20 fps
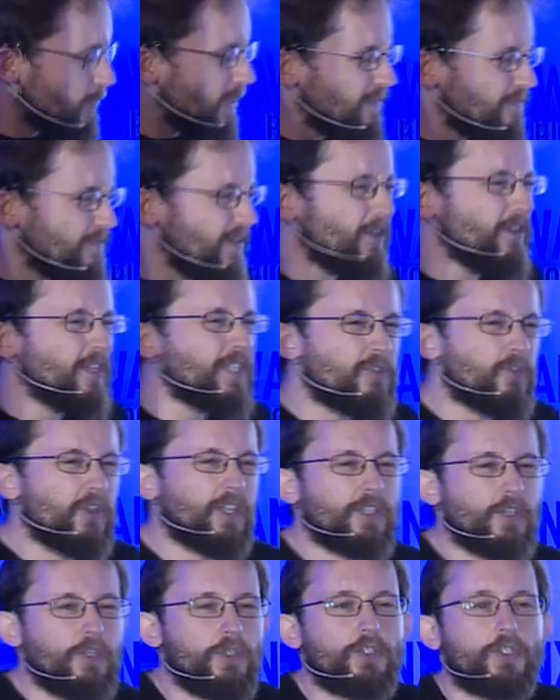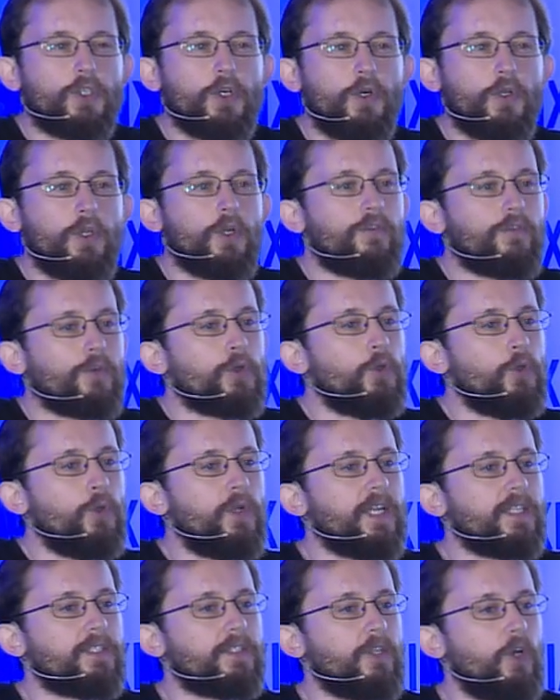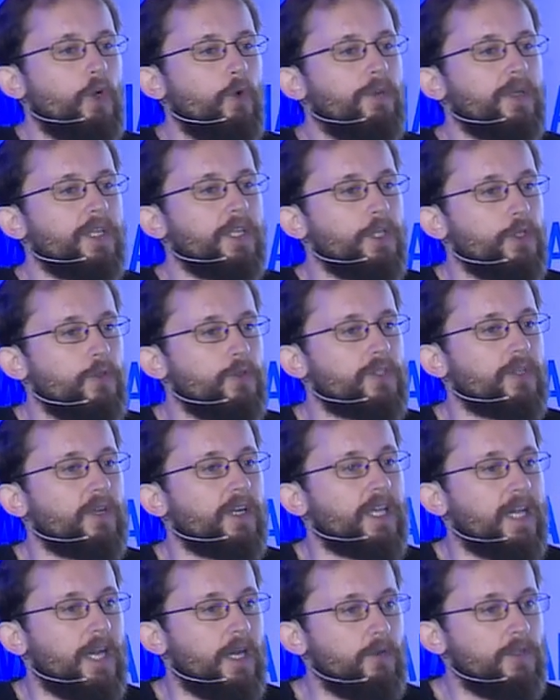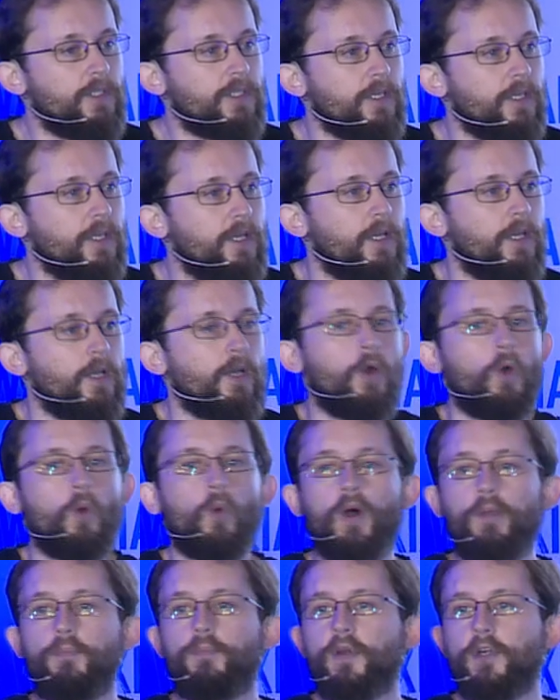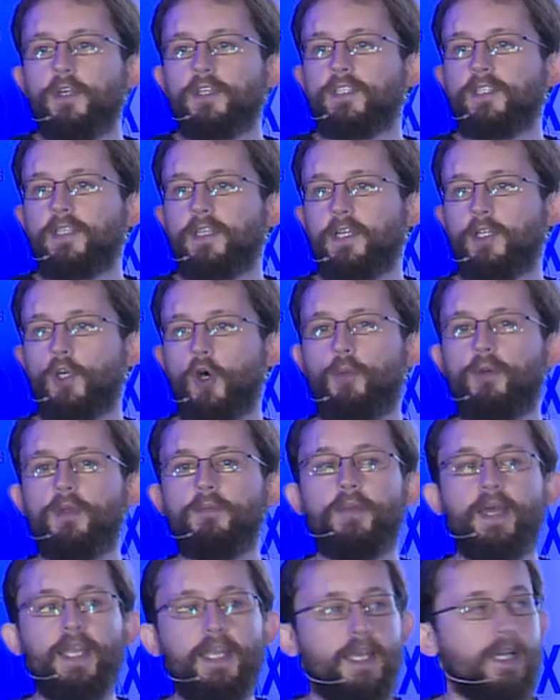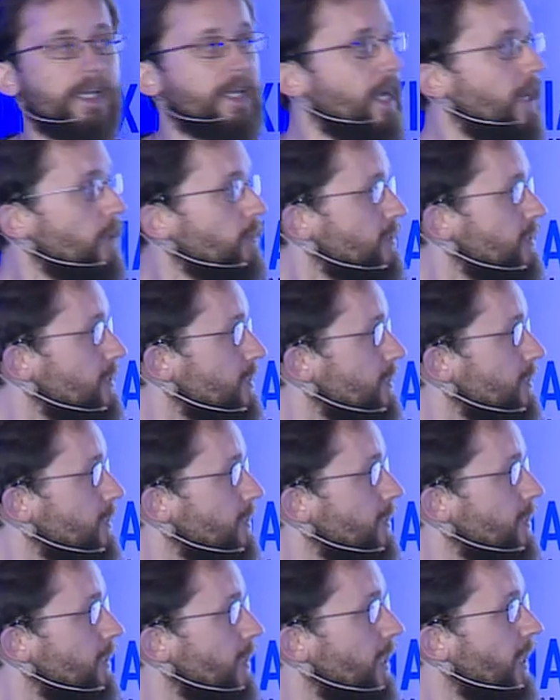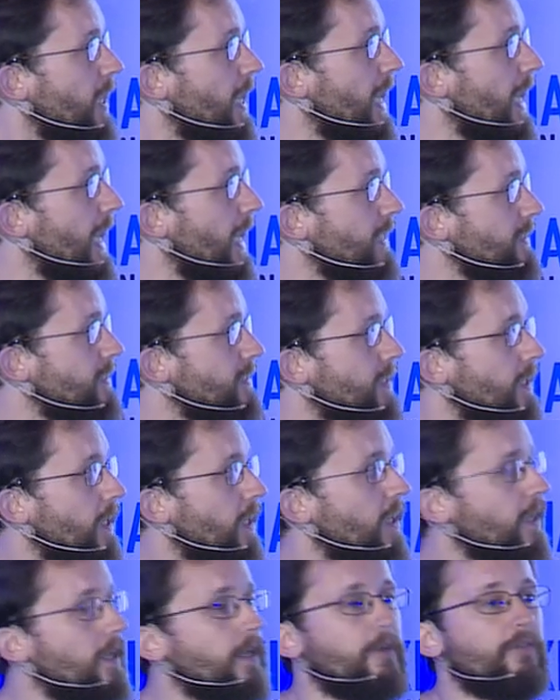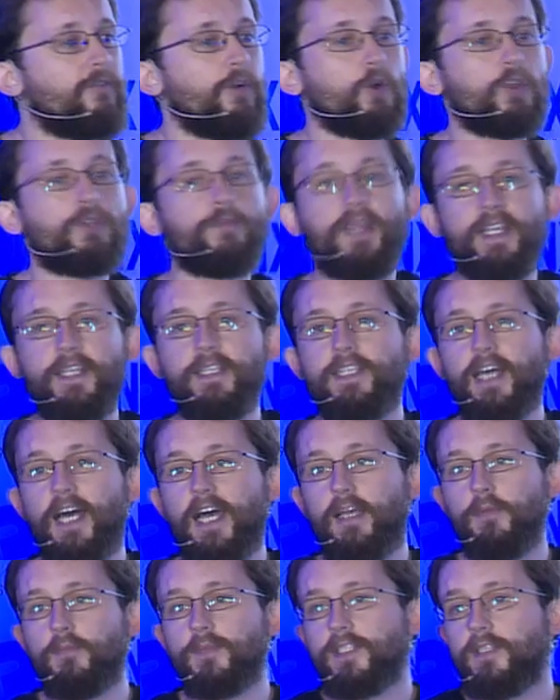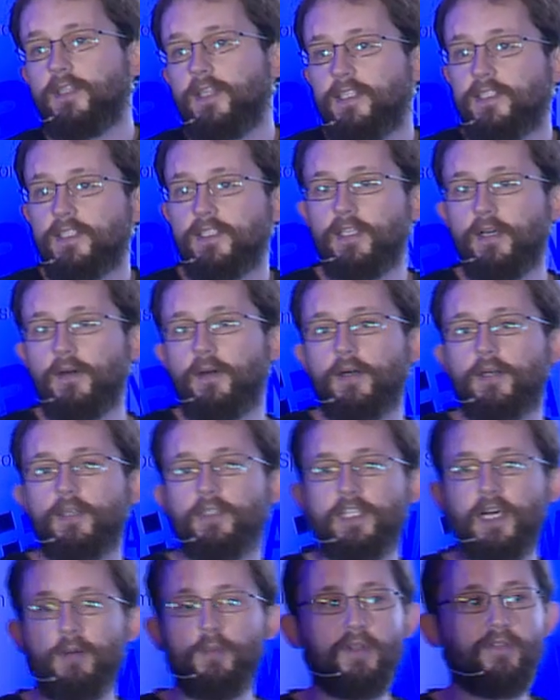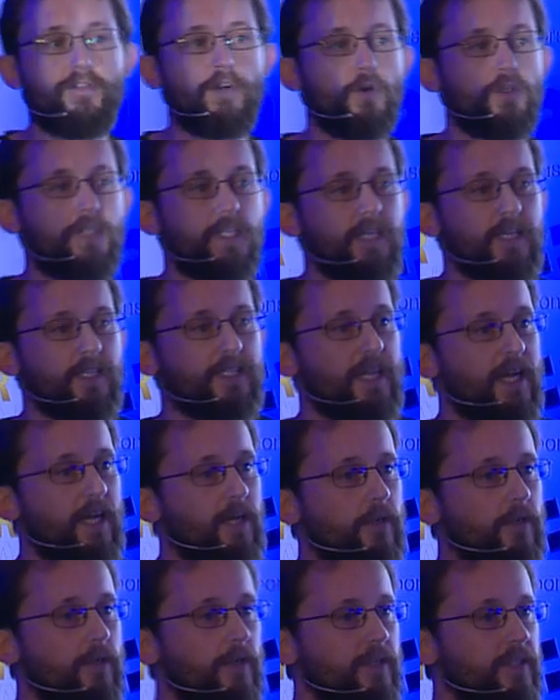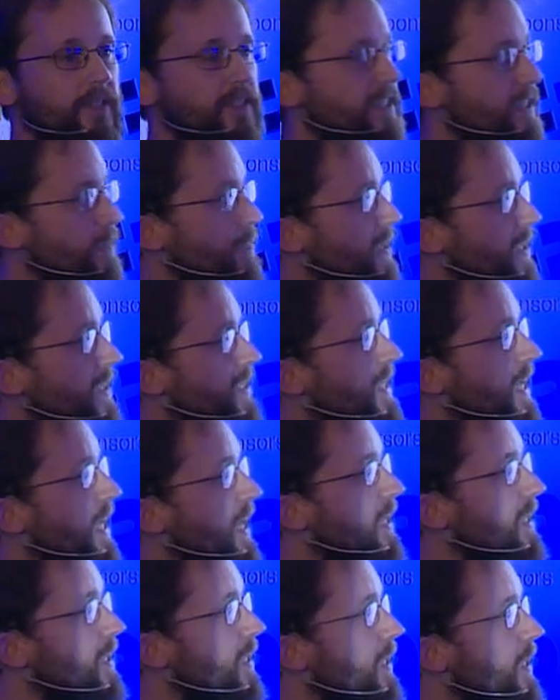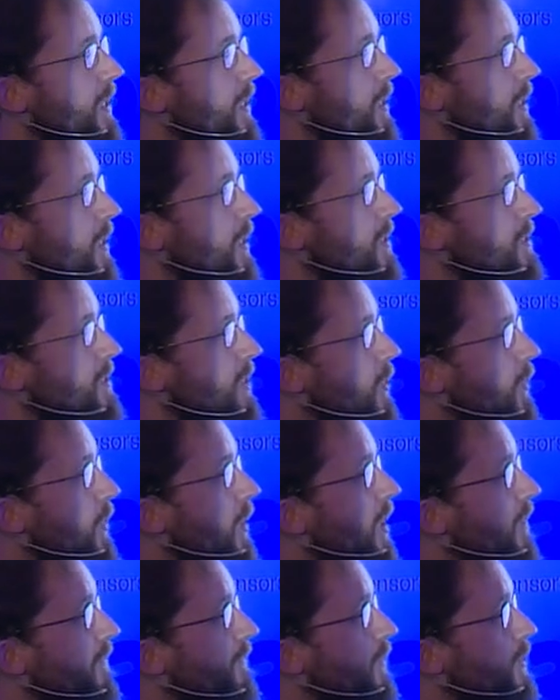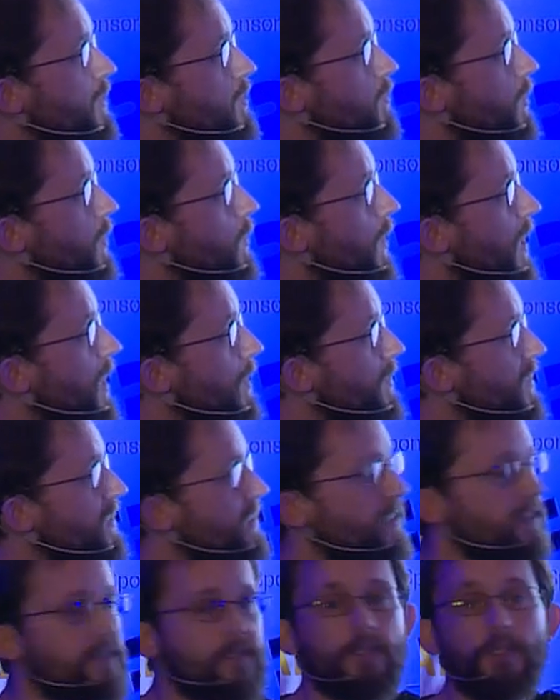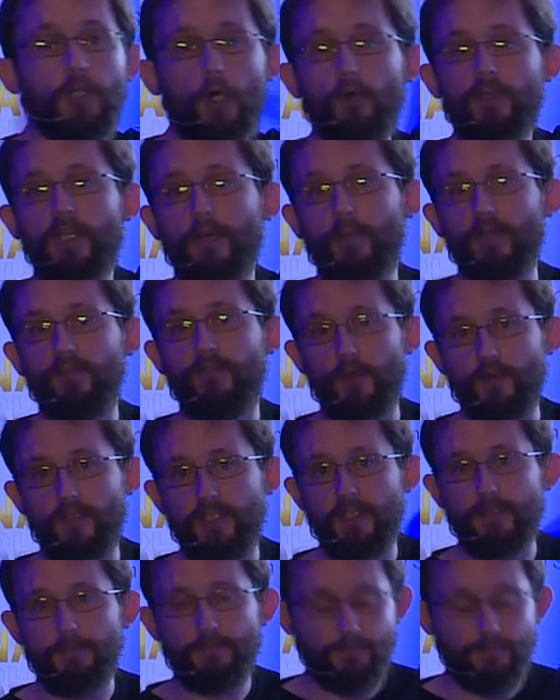we have very strict control over who gets to open a user account, one person can open many accounts and uh, vote many times. And this is a double voting attack called a Sybil attack, so our first requirement is no double voting.